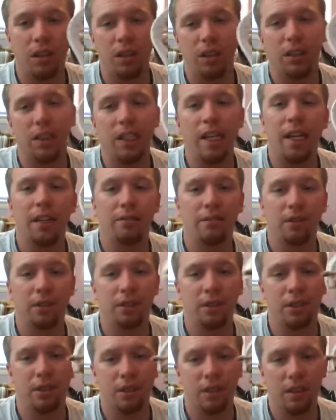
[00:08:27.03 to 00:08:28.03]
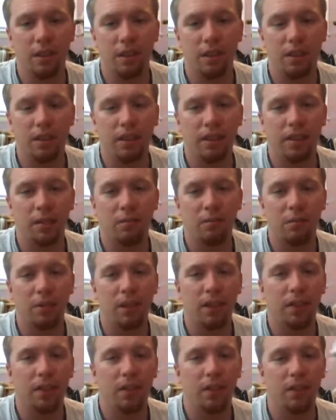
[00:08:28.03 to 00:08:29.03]
shaft for a decent
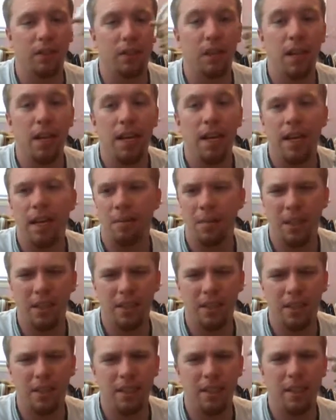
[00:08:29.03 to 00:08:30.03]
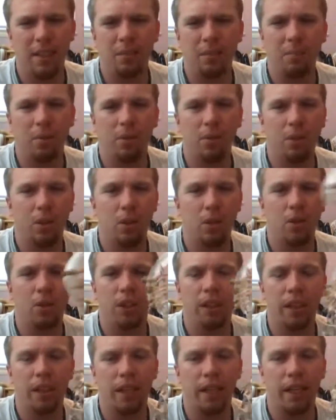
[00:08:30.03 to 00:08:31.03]
price. So he makes deep hole
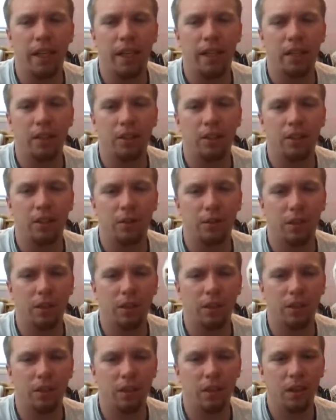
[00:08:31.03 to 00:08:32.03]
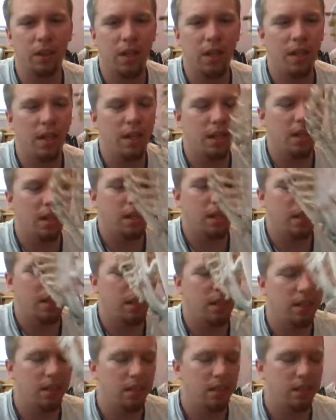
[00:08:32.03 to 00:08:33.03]
goalie and short
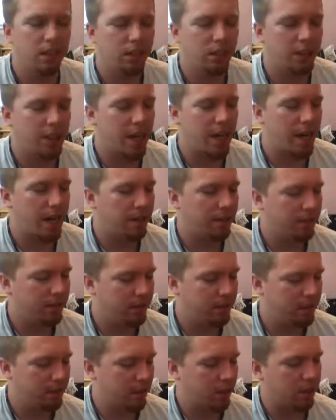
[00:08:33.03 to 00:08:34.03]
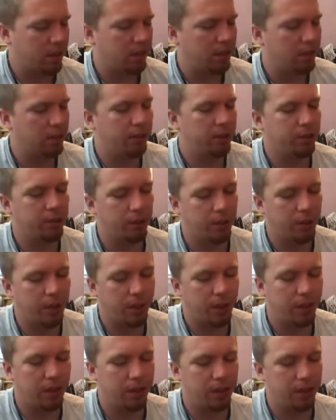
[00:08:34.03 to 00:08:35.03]
shaft
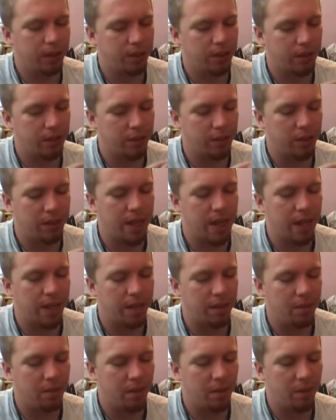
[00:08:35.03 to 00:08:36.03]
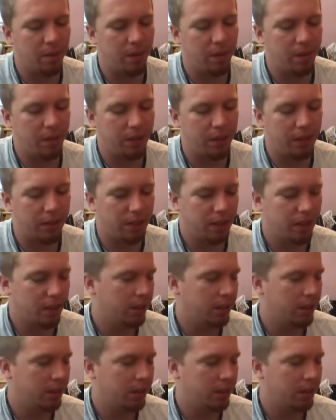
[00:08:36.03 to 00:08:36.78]
shorties, so attack and midfielders.